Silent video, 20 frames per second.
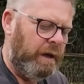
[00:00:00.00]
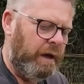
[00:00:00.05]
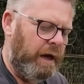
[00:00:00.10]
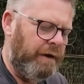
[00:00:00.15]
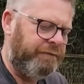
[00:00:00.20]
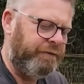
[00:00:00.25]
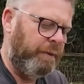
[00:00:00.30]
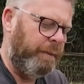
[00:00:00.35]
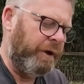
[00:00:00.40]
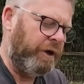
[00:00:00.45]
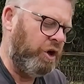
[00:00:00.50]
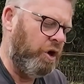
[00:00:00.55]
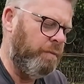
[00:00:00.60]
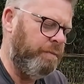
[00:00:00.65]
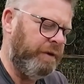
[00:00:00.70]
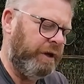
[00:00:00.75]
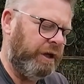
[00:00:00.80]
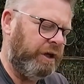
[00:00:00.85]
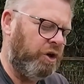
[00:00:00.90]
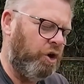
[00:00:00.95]
are from a
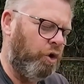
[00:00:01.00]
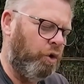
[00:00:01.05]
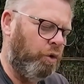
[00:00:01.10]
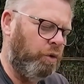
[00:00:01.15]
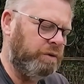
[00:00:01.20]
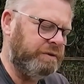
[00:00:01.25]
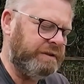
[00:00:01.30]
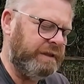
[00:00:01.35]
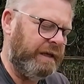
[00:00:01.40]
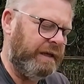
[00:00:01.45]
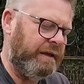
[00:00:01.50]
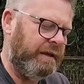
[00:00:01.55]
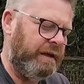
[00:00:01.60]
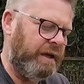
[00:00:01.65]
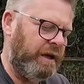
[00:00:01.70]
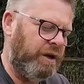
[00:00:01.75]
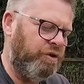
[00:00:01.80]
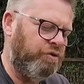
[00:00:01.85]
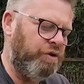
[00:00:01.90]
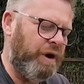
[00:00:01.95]
company called
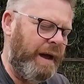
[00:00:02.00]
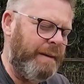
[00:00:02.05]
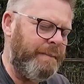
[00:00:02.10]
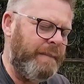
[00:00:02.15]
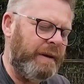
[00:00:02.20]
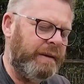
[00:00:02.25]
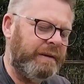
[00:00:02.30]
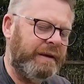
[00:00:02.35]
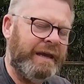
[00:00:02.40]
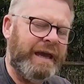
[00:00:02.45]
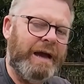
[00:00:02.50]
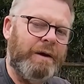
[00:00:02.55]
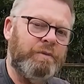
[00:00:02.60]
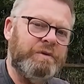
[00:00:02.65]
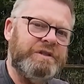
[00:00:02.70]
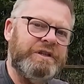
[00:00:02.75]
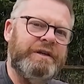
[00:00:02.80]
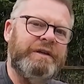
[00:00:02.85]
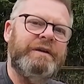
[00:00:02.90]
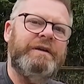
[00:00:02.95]
Gram
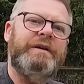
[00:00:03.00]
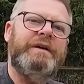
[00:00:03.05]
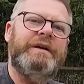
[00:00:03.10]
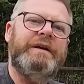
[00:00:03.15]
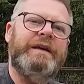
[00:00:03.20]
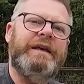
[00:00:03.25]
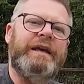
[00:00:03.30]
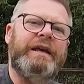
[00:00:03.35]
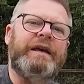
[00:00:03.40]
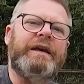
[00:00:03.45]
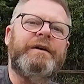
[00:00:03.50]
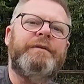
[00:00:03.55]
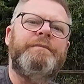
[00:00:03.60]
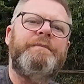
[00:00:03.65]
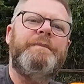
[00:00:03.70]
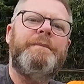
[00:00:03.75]
Counter Gear.